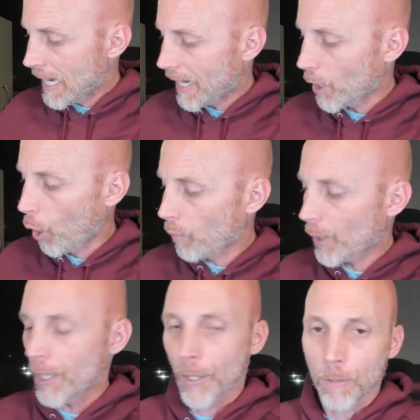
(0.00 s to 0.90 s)
And over
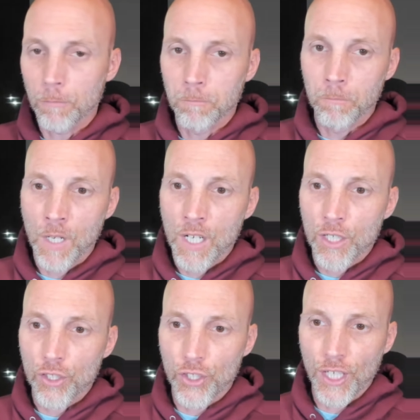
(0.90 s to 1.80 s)
here,
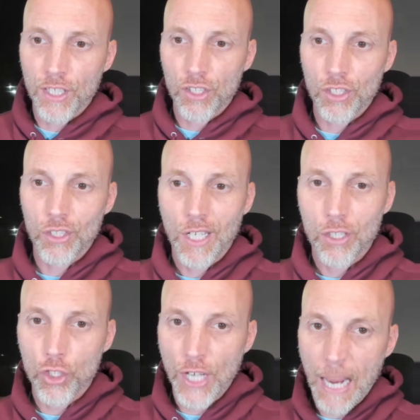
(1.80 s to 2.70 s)
Genesis
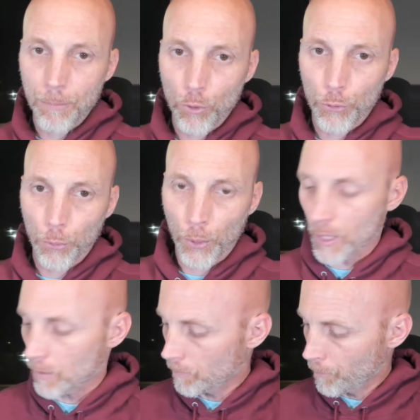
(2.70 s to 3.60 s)
chapter 3,